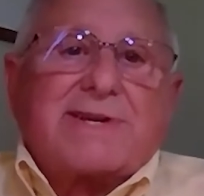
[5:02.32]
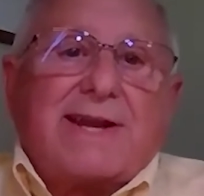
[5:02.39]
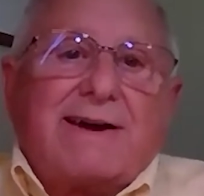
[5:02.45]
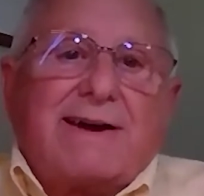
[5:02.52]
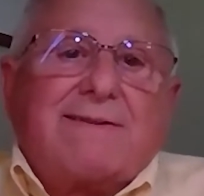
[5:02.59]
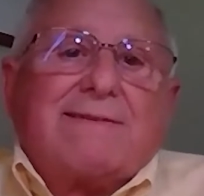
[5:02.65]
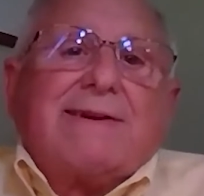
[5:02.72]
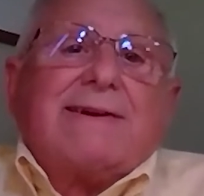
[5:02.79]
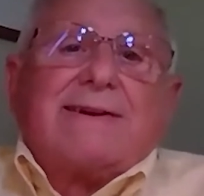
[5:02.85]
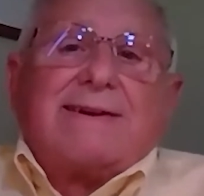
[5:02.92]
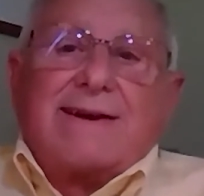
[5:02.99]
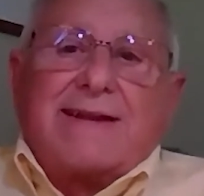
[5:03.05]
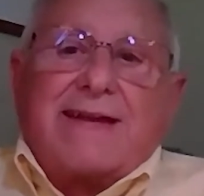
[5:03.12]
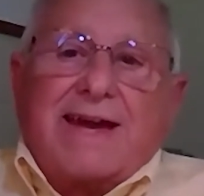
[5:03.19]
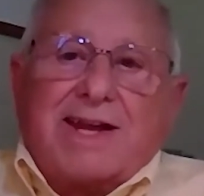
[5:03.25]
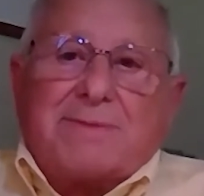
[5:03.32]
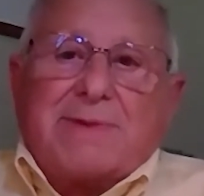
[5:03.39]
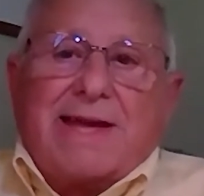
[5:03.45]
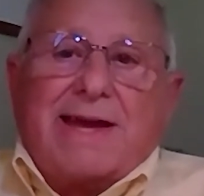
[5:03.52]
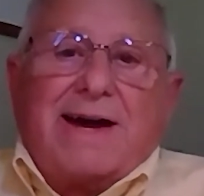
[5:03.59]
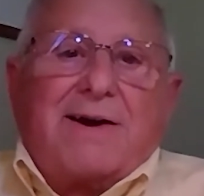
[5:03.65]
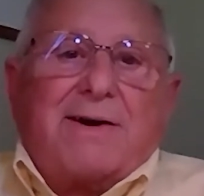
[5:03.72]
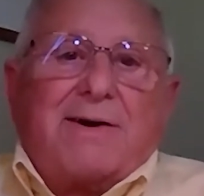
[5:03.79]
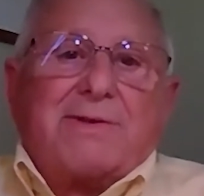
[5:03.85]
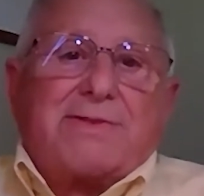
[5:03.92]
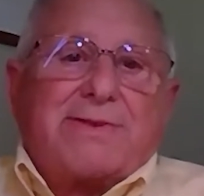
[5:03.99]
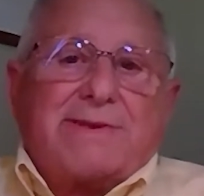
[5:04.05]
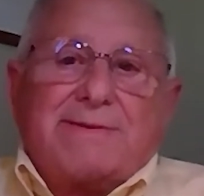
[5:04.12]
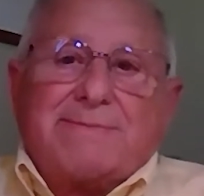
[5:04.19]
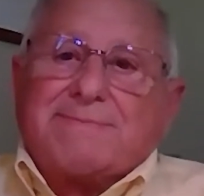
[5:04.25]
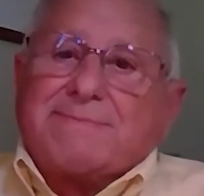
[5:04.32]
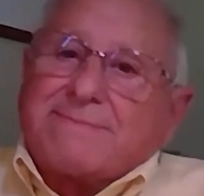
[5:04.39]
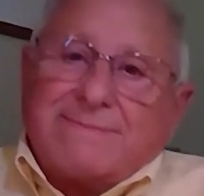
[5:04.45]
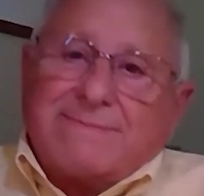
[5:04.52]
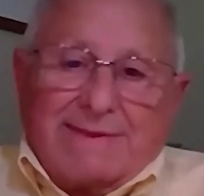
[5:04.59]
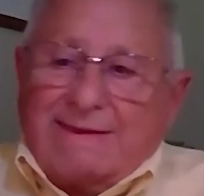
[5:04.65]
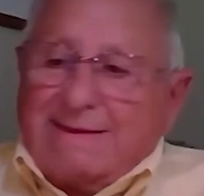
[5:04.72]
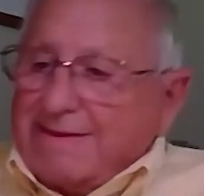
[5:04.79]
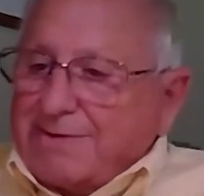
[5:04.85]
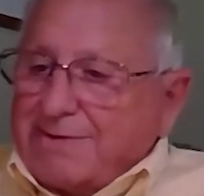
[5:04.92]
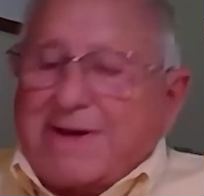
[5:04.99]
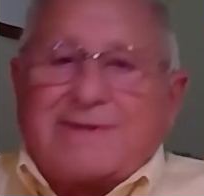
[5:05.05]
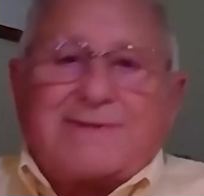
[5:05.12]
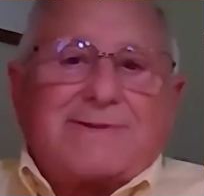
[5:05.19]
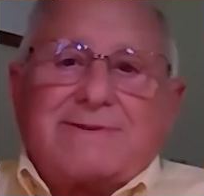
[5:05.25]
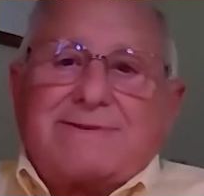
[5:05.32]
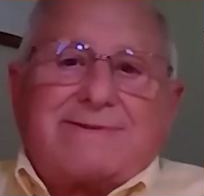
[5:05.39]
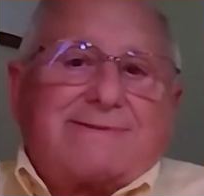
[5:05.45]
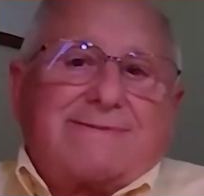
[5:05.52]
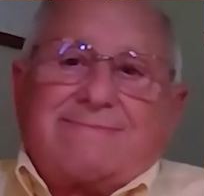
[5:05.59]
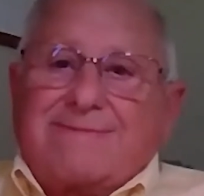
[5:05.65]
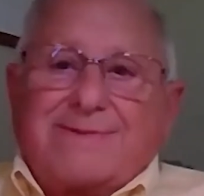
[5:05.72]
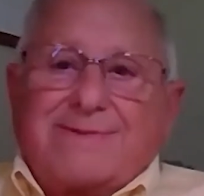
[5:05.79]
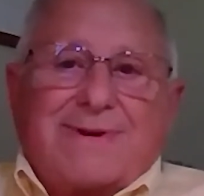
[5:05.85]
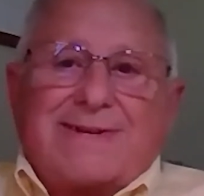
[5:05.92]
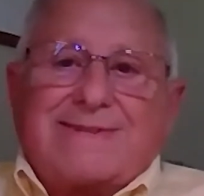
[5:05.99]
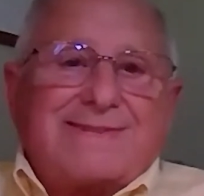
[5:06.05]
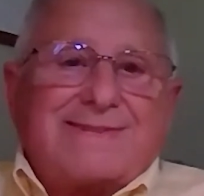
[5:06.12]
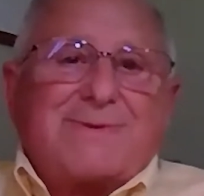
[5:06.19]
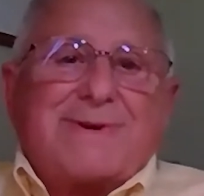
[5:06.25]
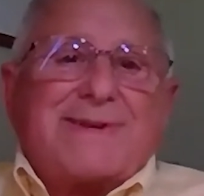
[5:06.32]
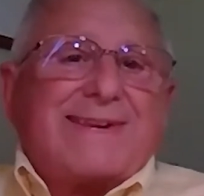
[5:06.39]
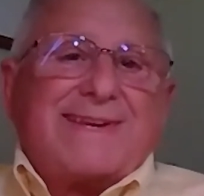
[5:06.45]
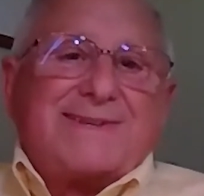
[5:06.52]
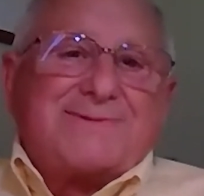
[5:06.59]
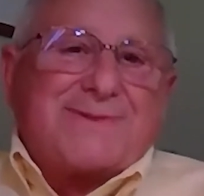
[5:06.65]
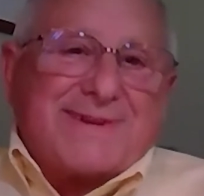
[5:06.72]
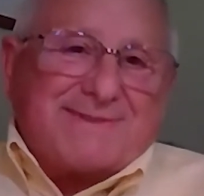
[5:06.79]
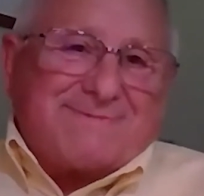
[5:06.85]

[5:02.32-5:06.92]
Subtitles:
Research, now AcademyHealth, and the rest is written